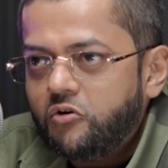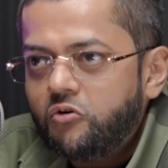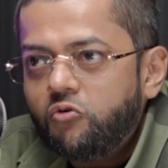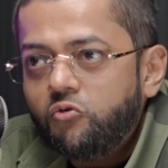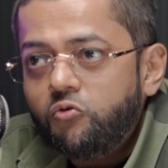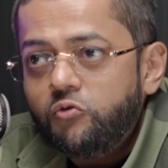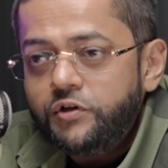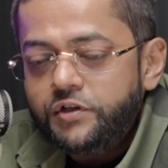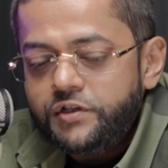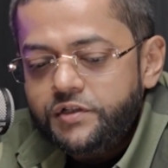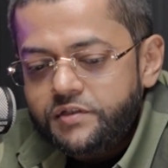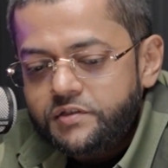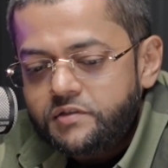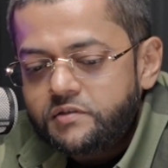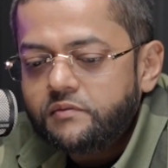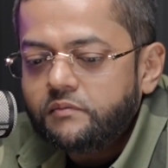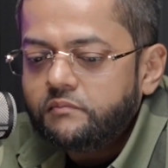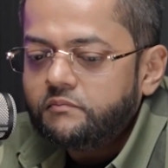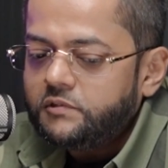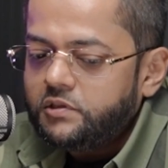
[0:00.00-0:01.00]
who
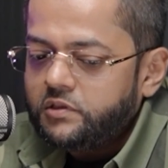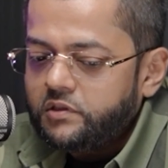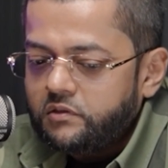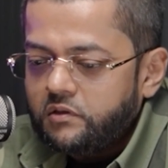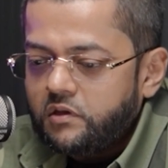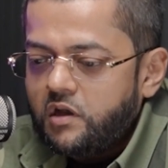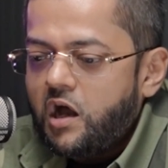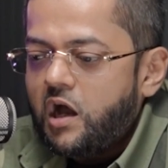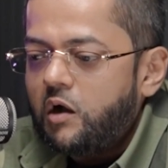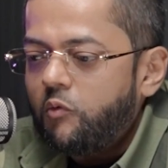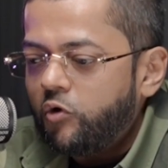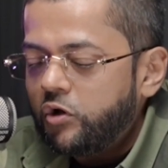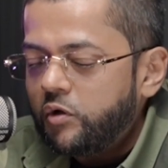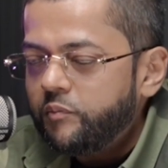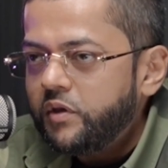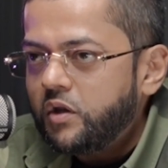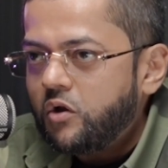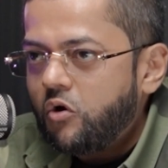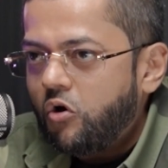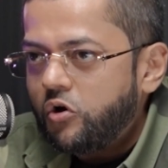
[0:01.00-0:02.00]
is, I want to
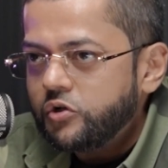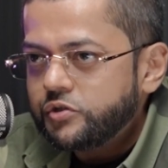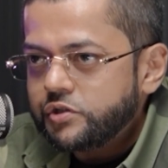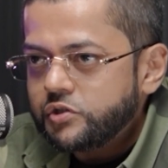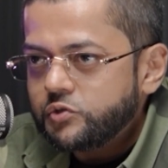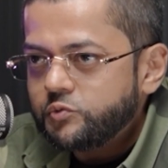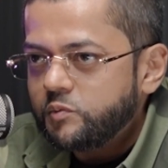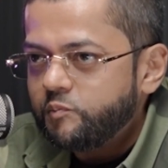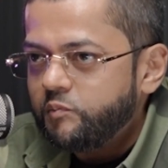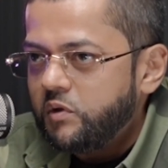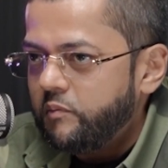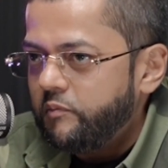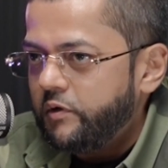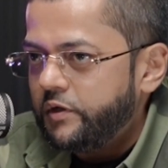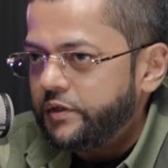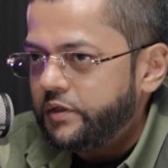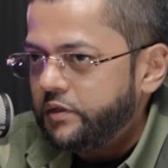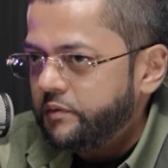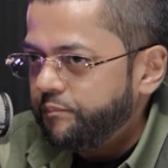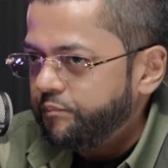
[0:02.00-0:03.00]
be cautious with my
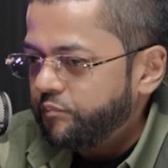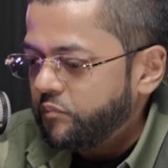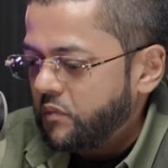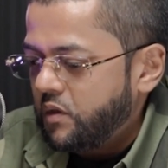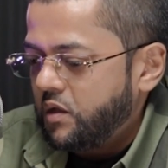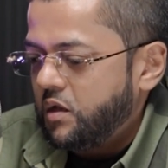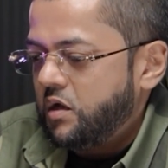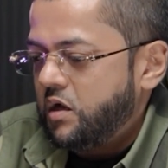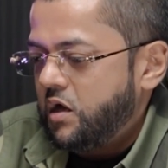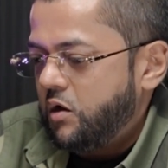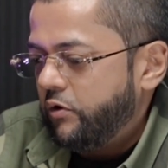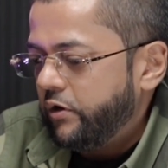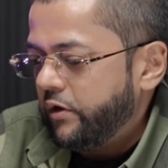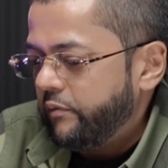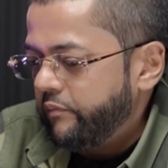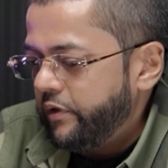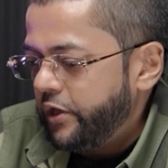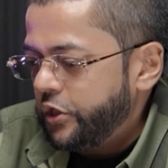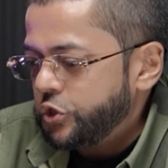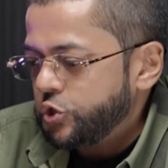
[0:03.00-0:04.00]
money. I want to
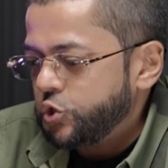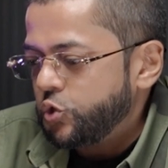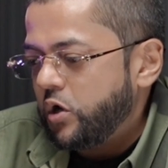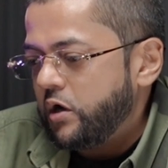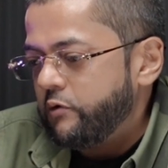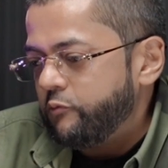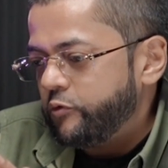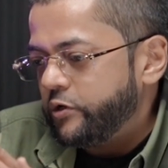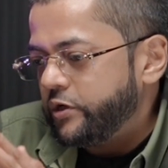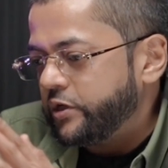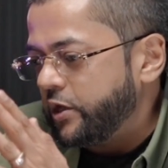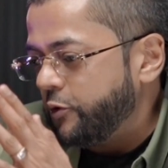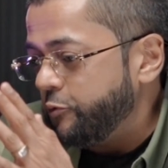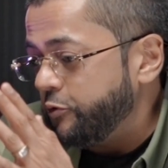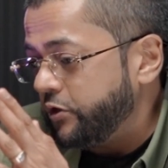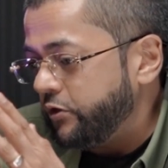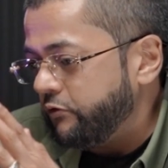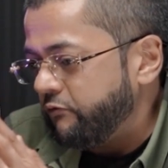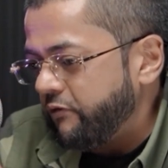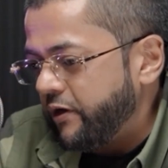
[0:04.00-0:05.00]
make sure I'm working
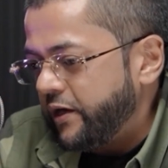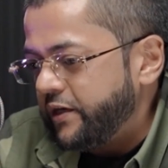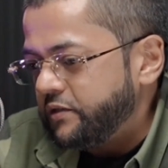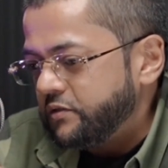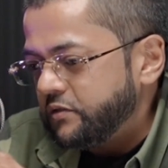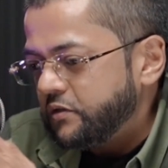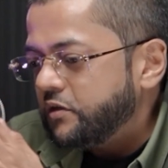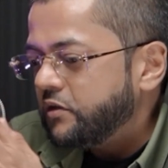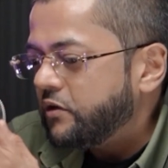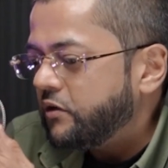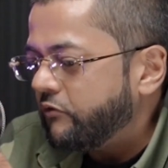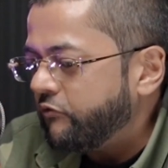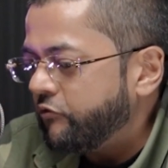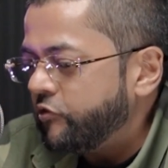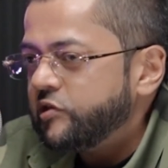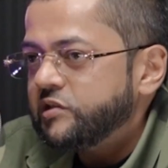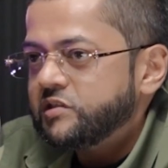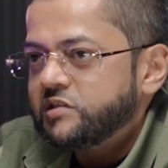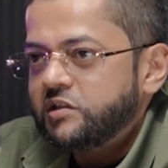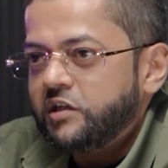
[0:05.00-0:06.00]
with the right
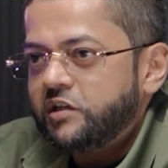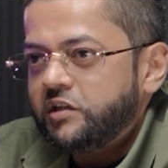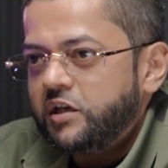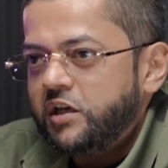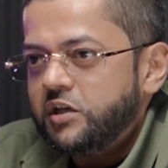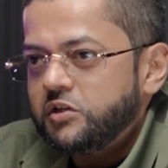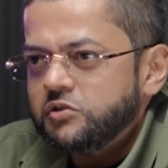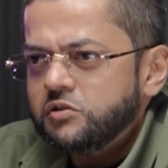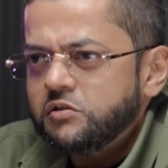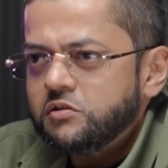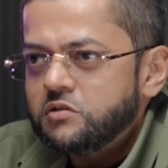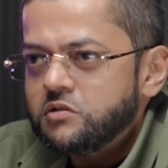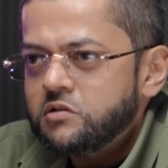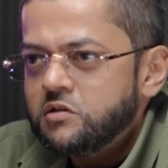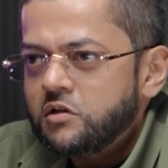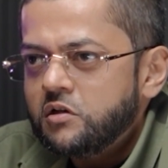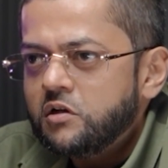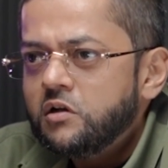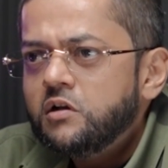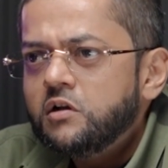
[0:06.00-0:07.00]
real estate agent.
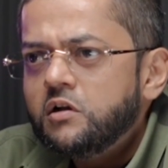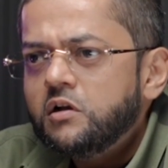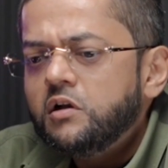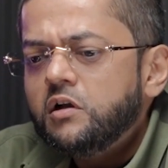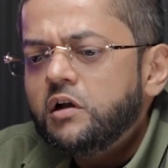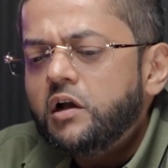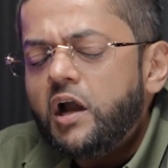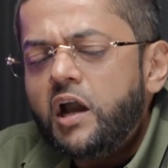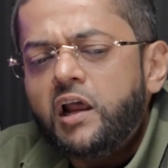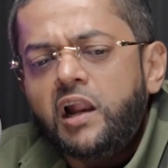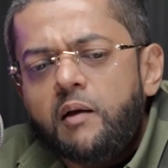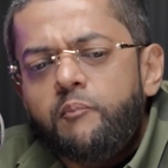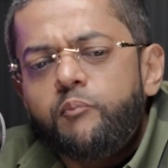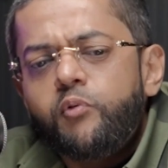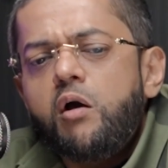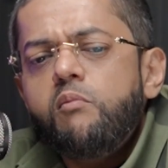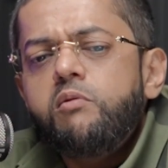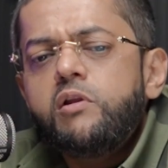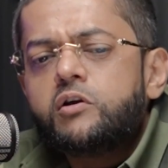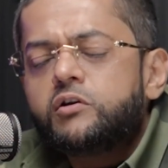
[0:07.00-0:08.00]
And I'm
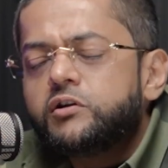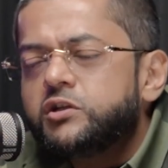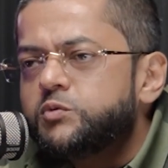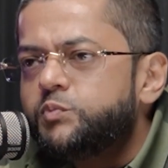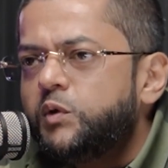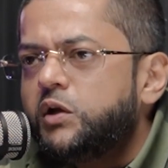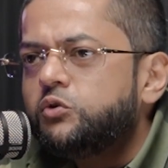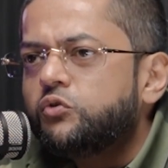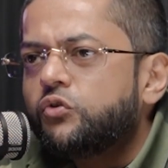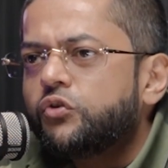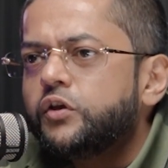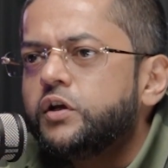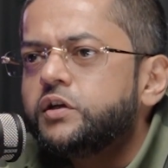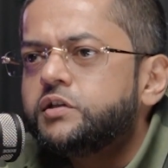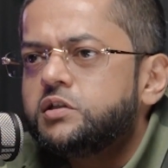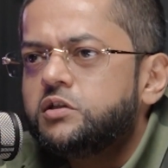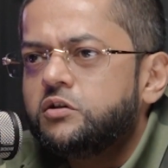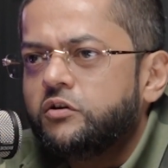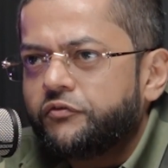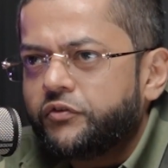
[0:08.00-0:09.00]
probably going to speak to
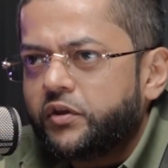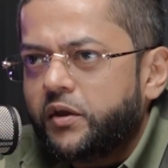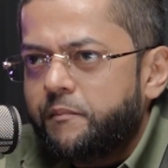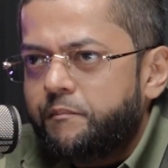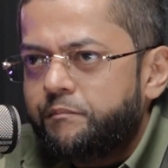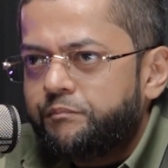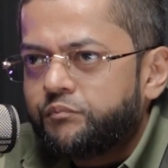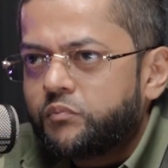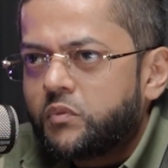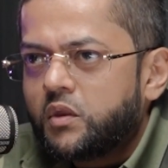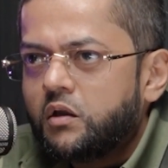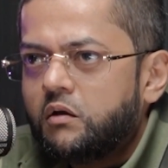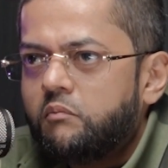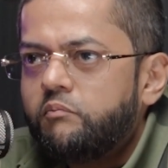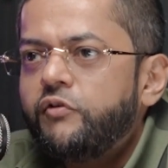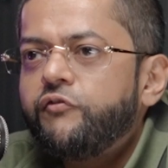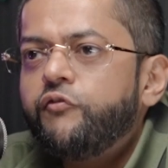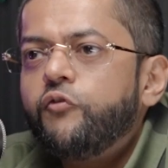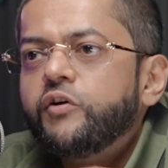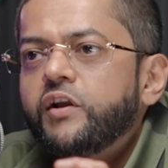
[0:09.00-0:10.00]
30 of them
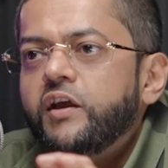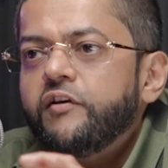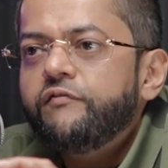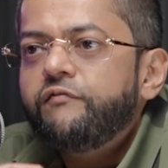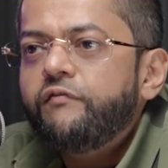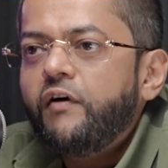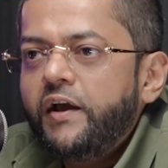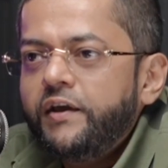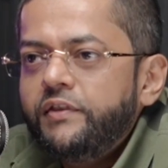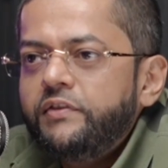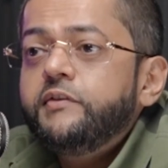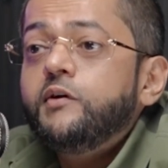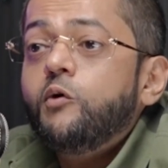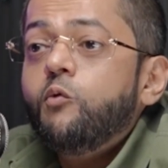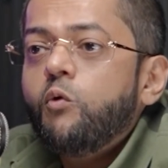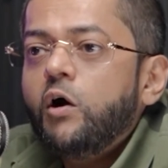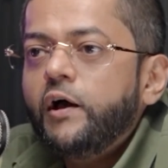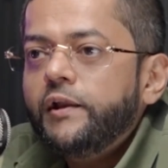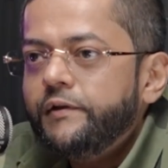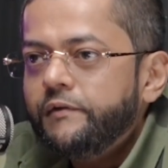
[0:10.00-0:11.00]
before I find the
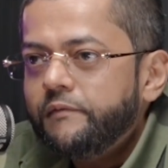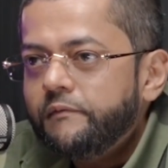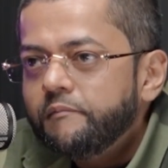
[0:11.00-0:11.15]
one.